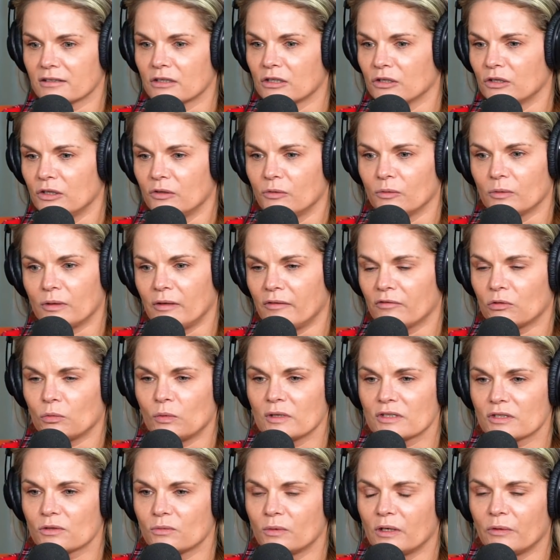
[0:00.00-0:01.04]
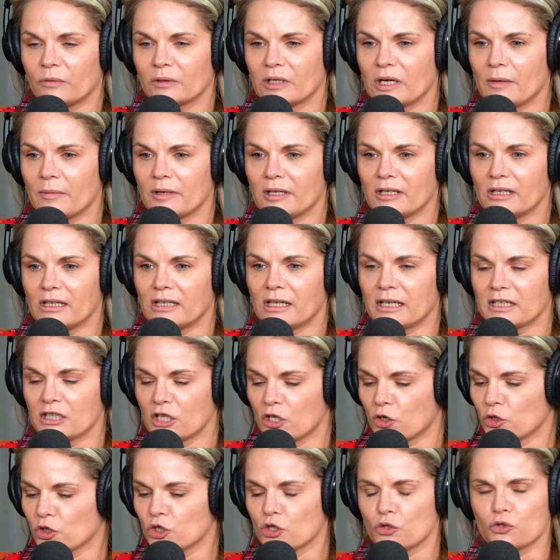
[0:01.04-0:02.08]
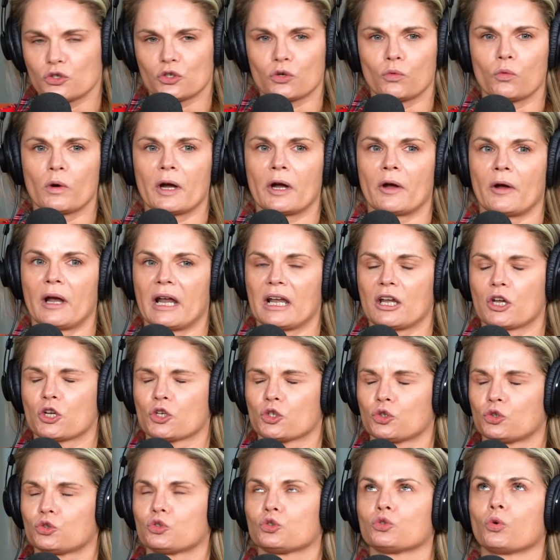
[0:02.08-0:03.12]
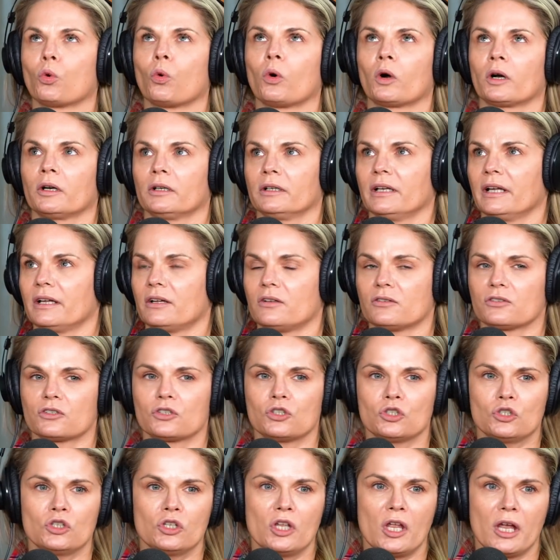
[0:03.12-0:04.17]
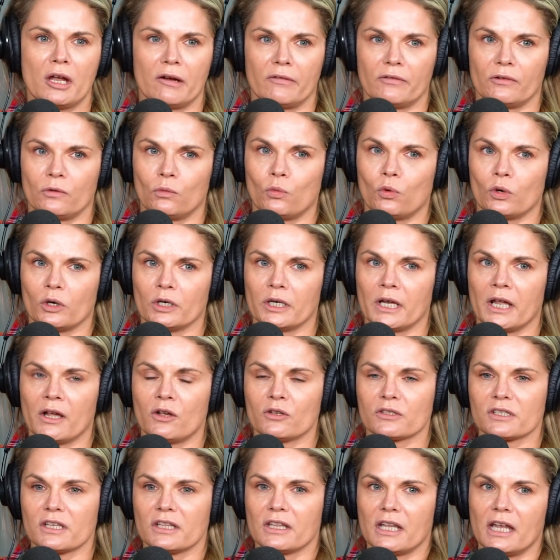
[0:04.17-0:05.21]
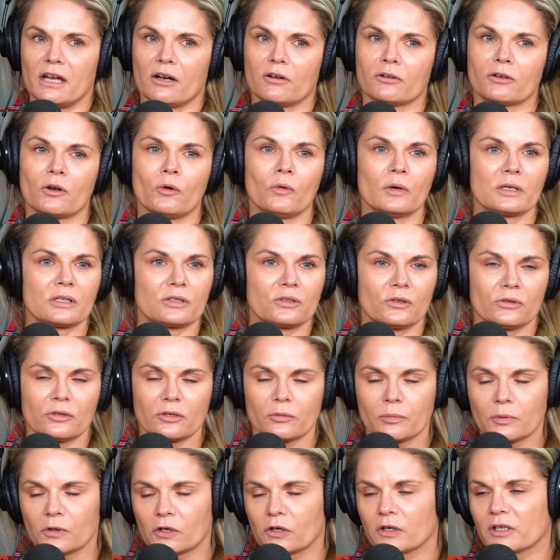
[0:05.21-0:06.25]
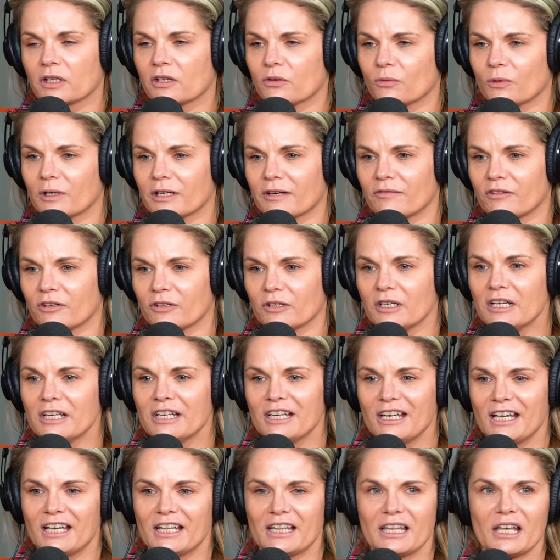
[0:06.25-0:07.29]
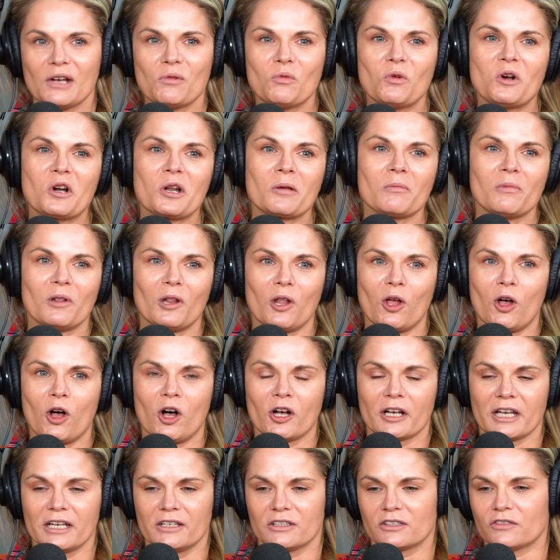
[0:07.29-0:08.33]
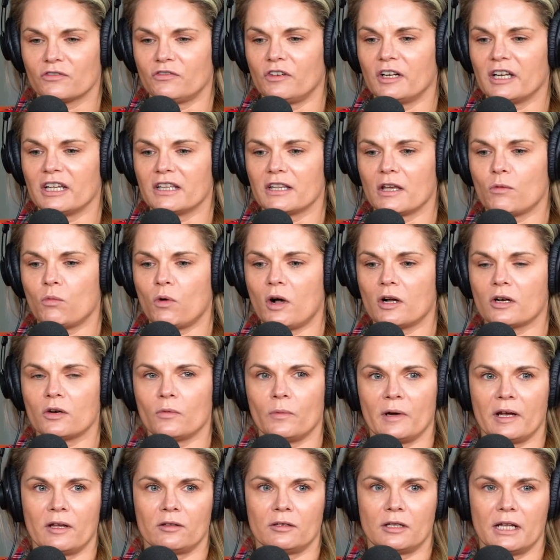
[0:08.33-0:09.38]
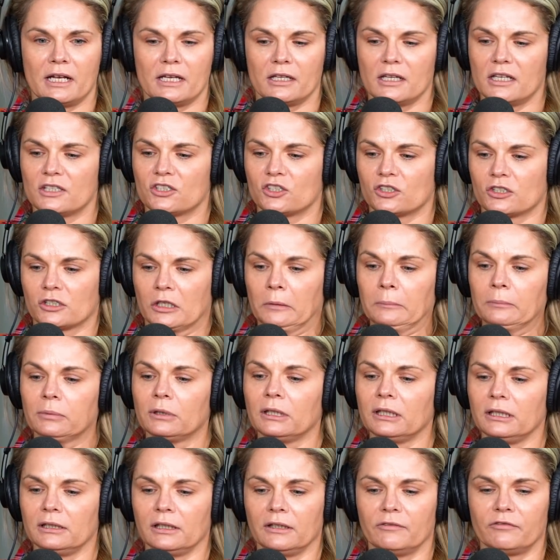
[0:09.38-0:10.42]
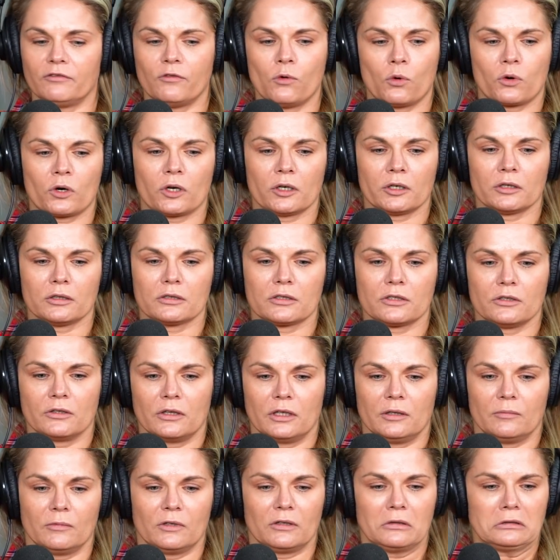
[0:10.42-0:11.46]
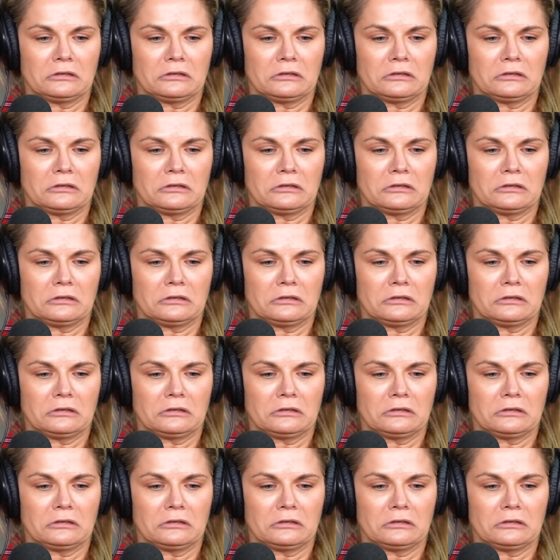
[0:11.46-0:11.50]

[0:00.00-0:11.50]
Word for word: You know, every once in a while would come in and like they're used to wearing short nails, never wore nails, and they are going to their party or whatever, and they want them long. And totally. It's funny they walk around like it's completely foreign to them.